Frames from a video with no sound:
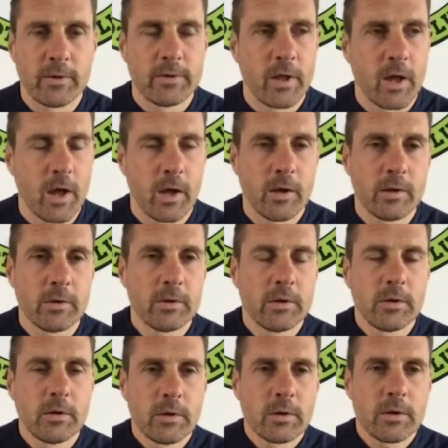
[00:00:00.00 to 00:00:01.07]

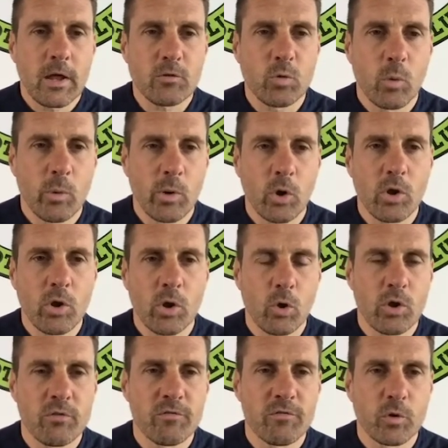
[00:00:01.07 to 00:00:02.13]
that's what we're
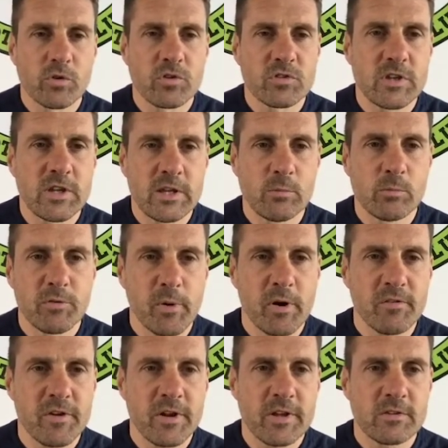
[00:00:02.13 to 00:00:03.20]
looking forward to seeing from our
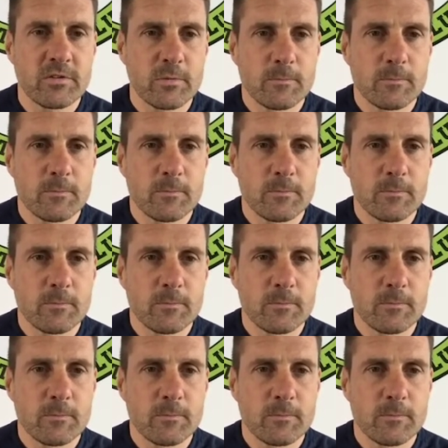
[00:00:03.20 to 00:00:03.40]
fans.